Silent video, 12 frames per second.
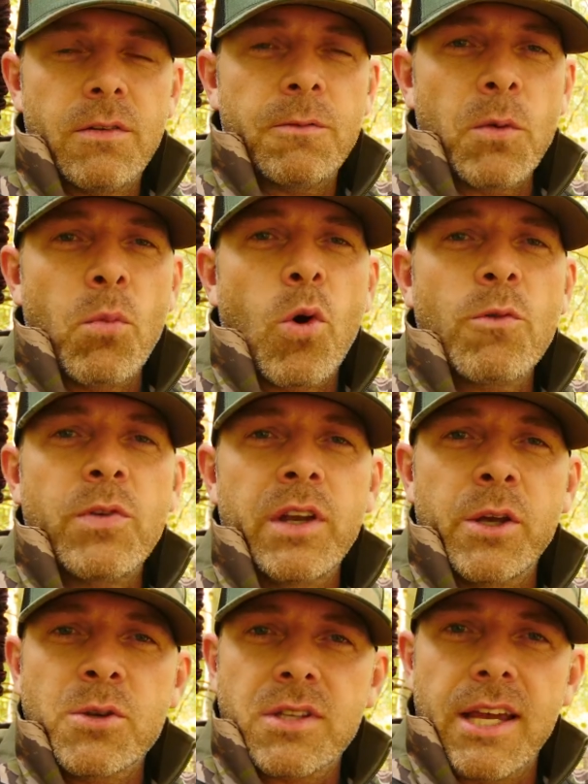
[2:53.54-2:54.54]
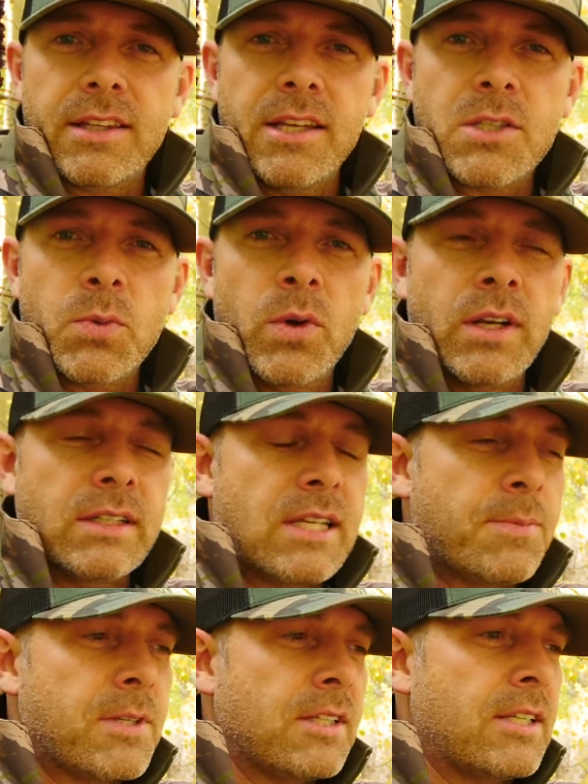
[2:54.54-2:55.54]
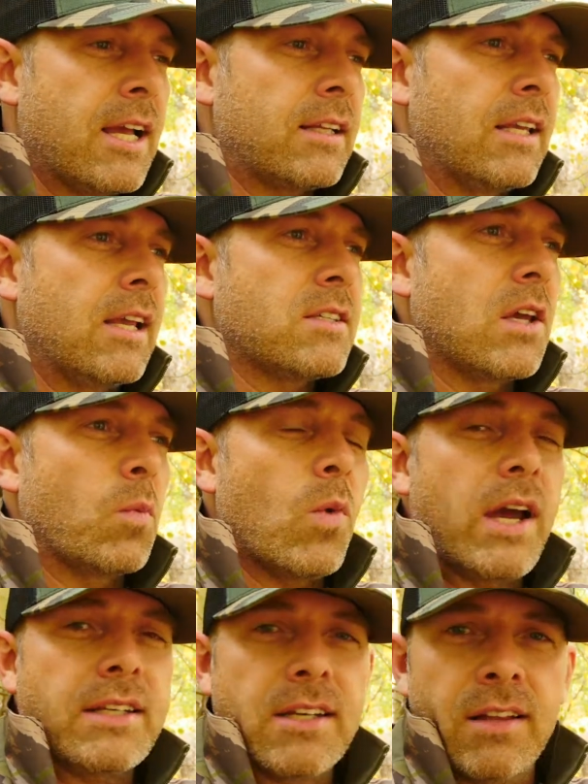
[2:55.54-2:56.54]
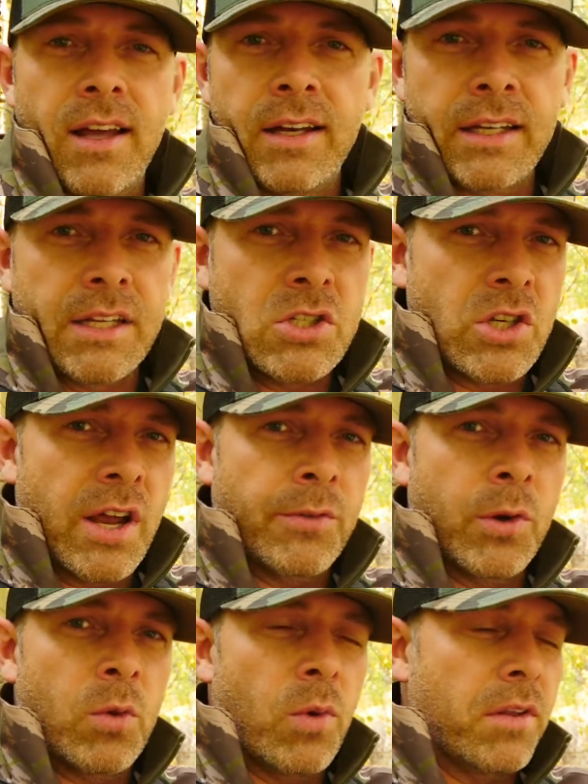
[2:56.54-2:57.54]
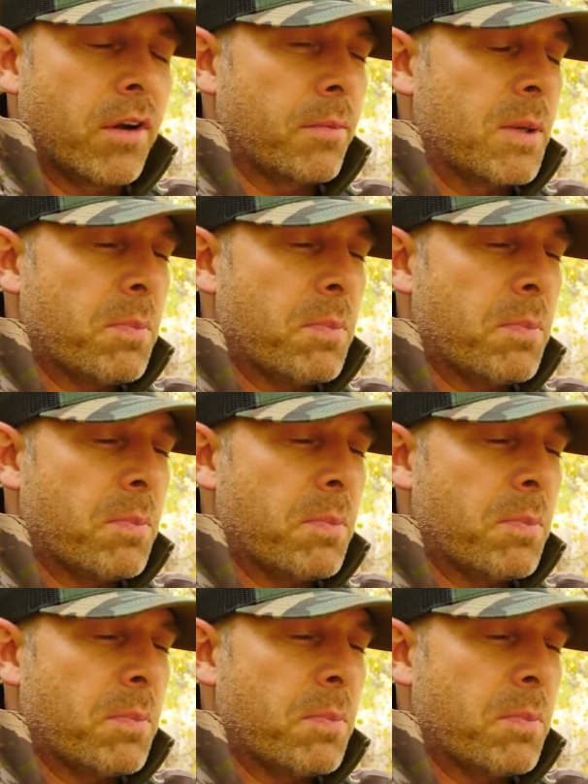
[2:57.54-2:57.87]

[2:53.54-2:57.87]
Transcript: For more videos like this one and tips and techniques on whitetail hunting in general, whether it be